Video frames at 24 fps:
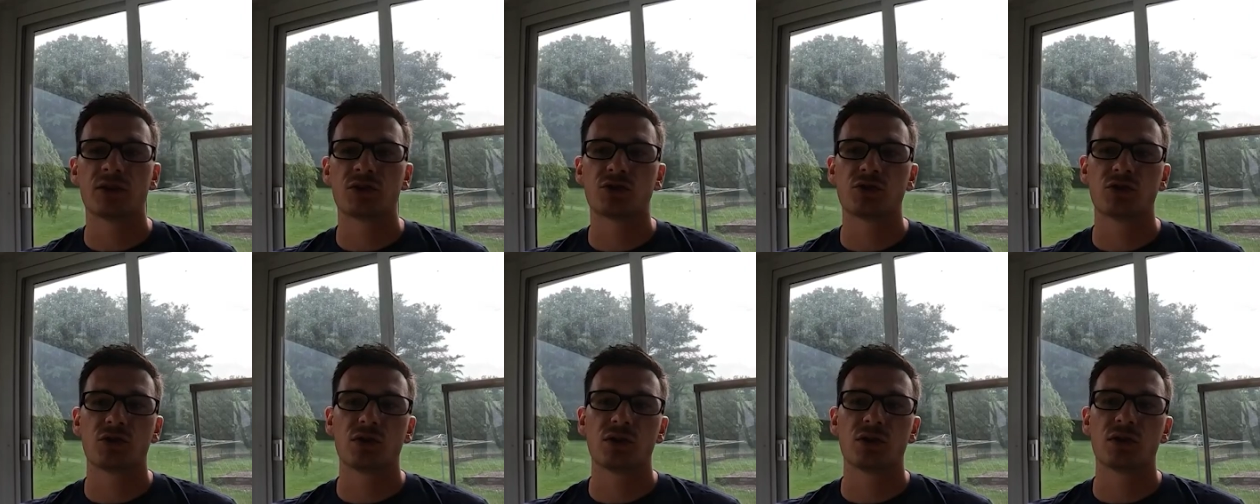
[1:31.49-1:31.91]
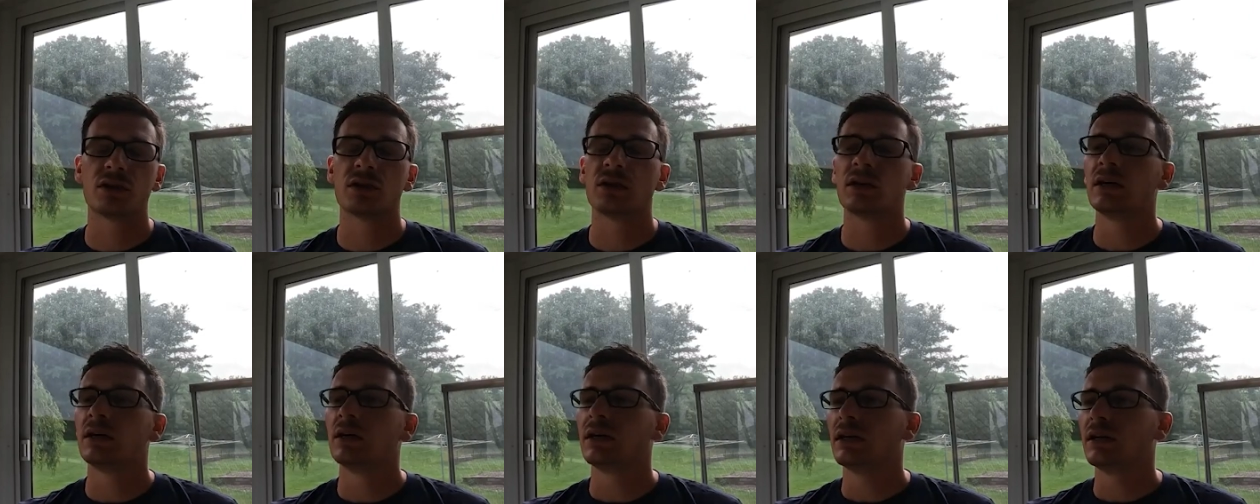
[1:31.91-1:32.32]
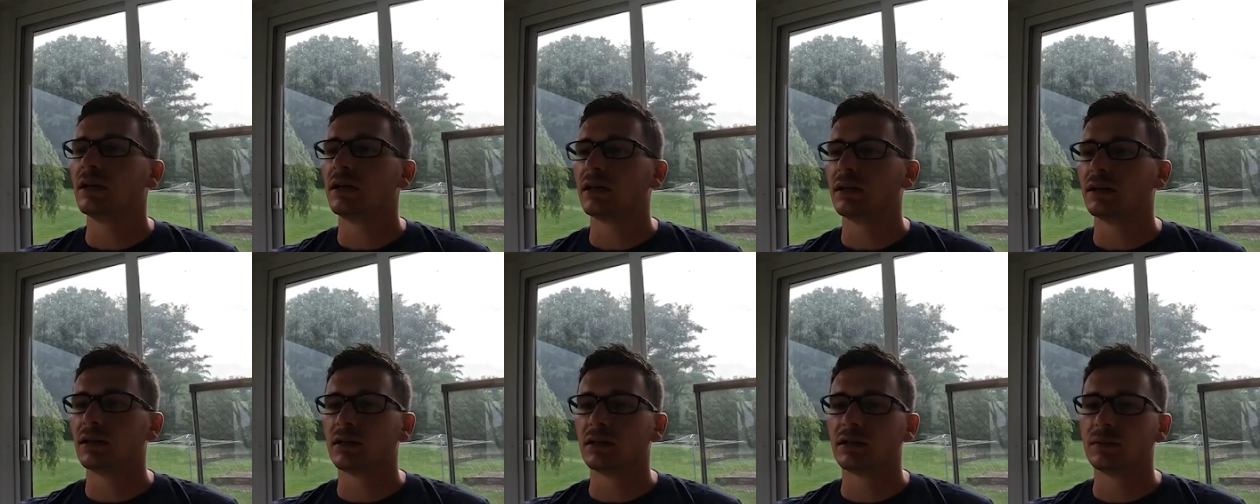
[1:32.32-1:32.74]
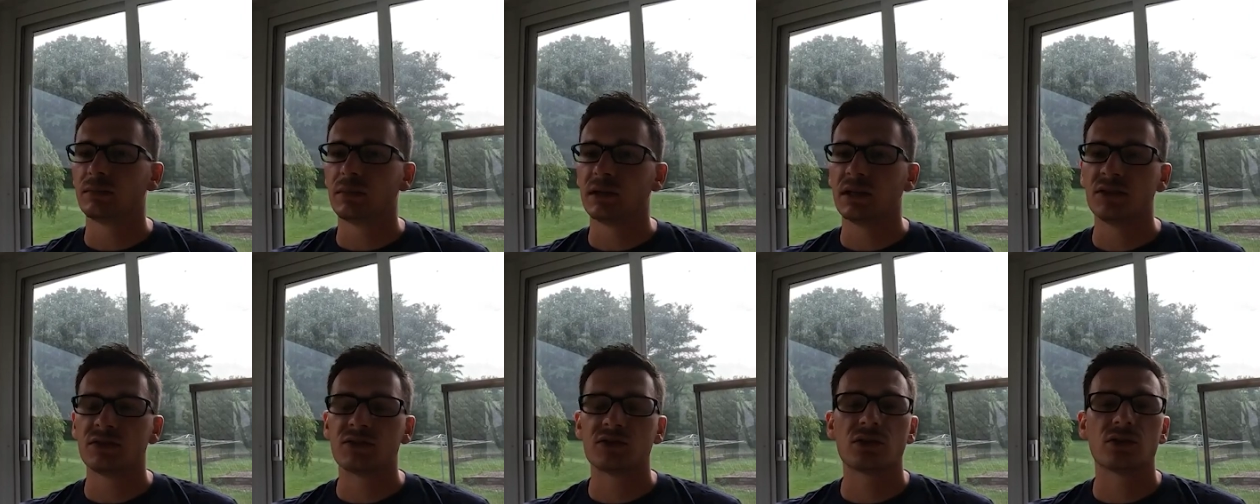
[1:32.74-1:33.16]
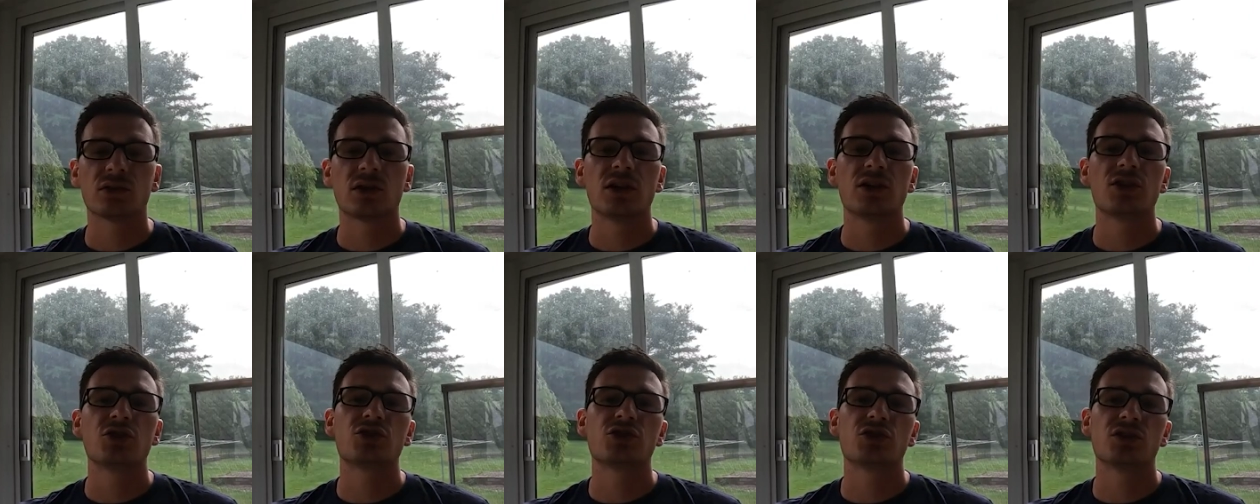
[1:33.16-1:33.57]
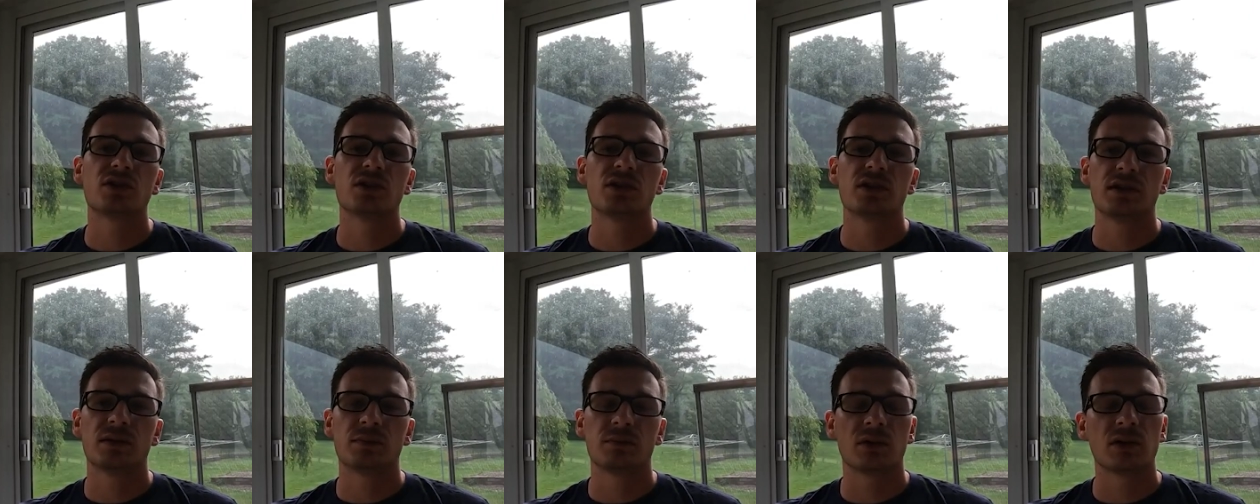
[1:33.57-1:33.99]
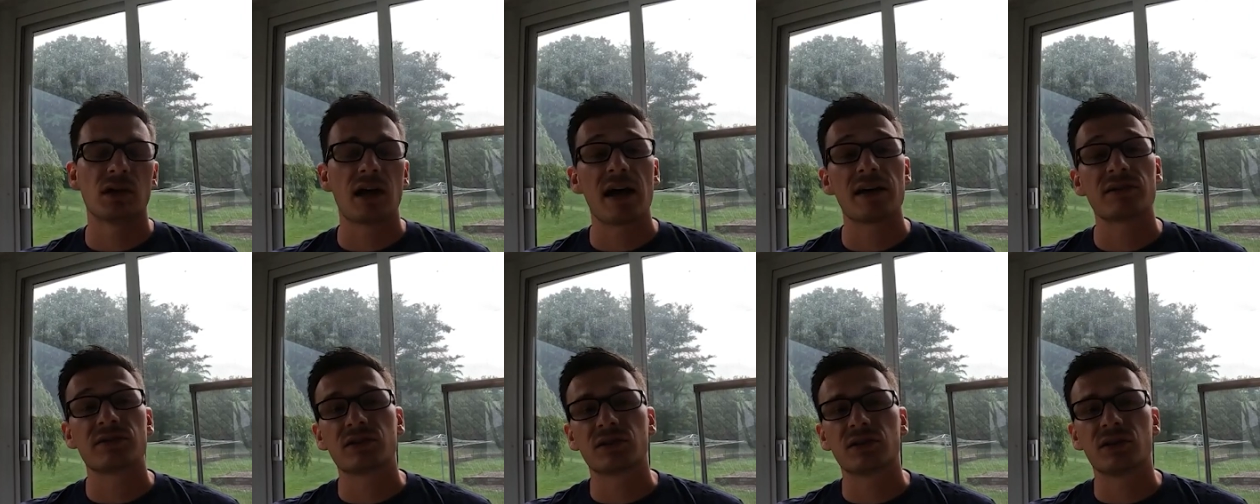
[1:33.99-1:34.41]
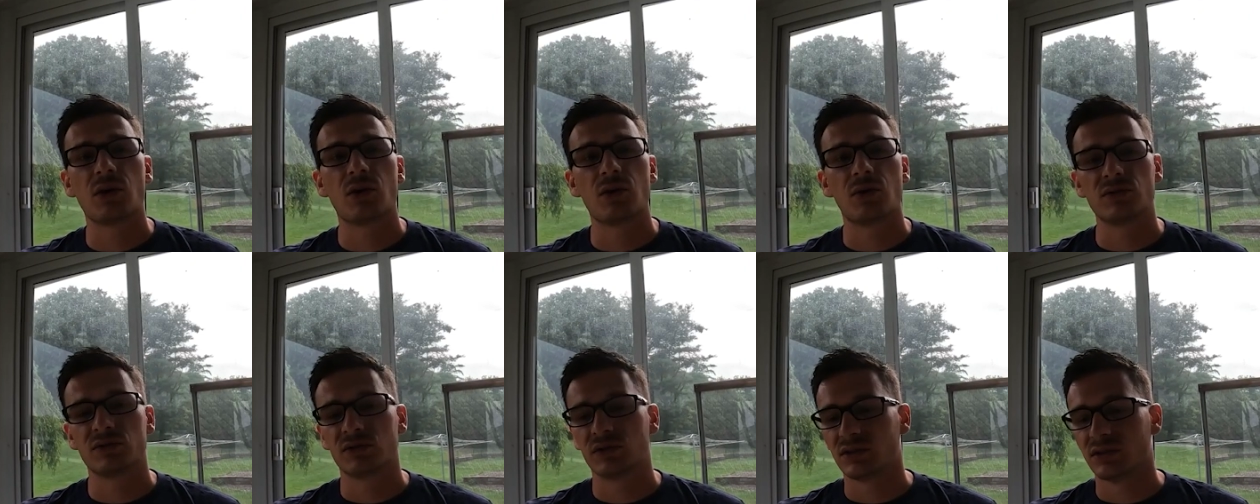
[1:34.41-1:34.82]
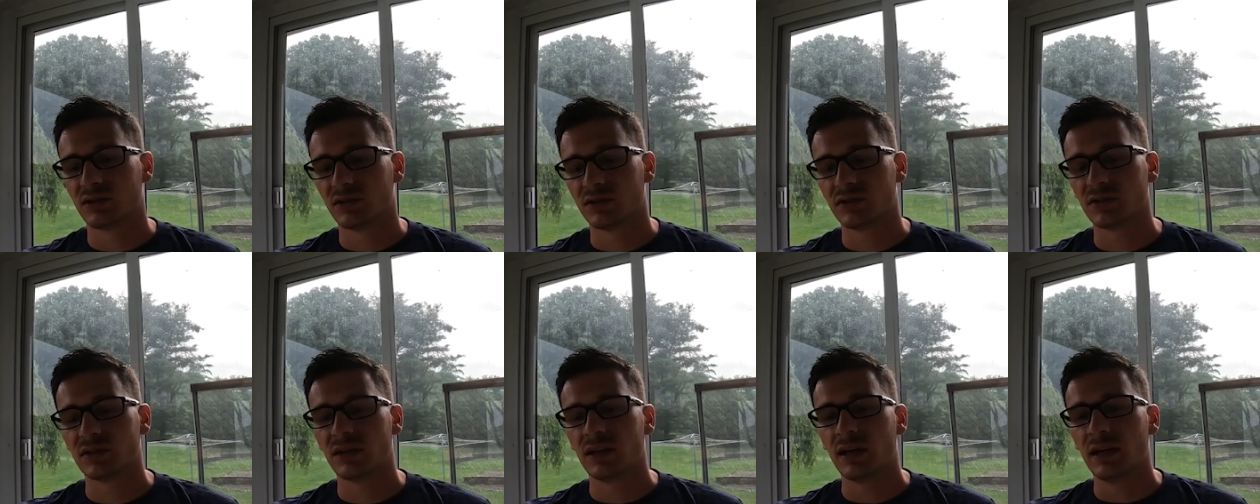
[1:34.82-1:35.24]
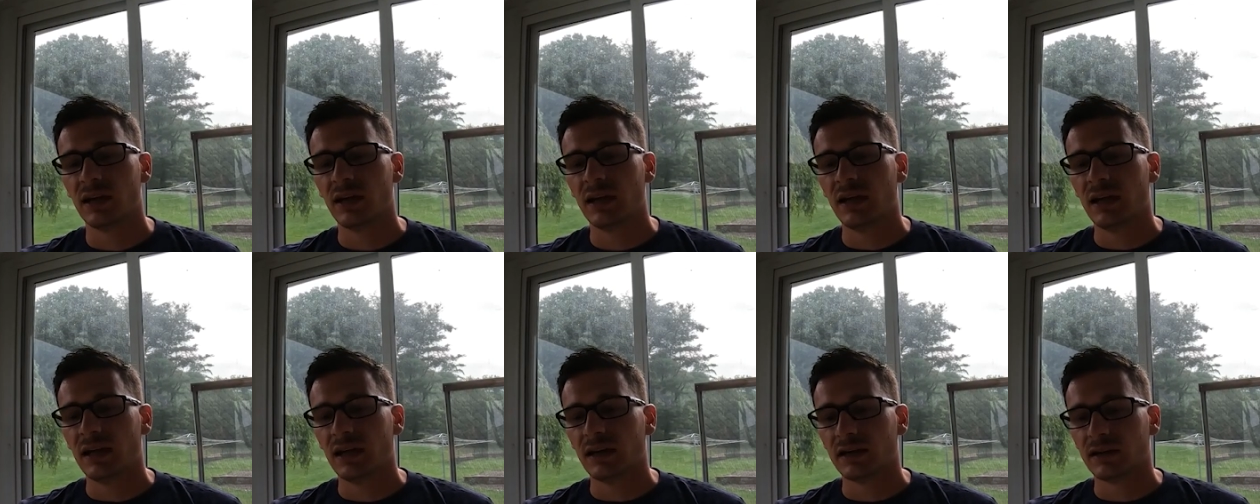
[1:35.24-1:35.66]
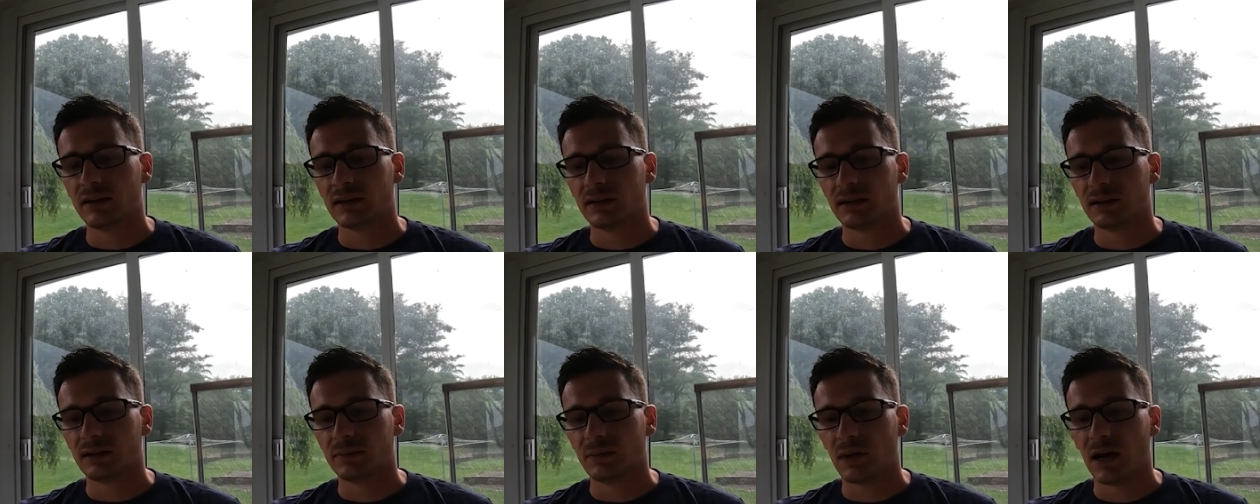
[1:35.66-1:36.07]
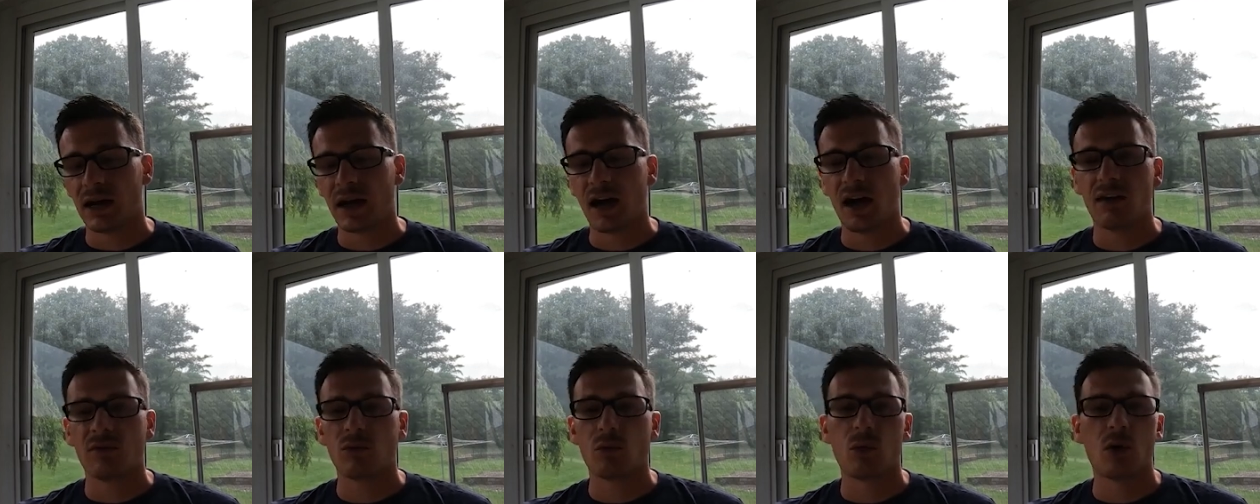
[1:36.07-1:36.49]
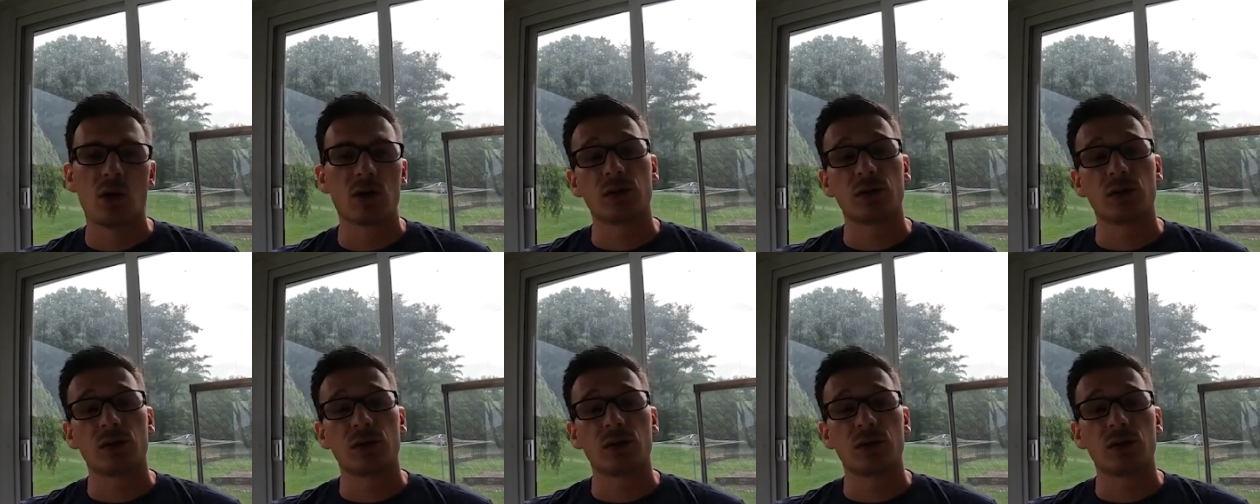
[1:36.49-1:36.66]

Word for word: extra um, insulation and plastic hoses. Um, I have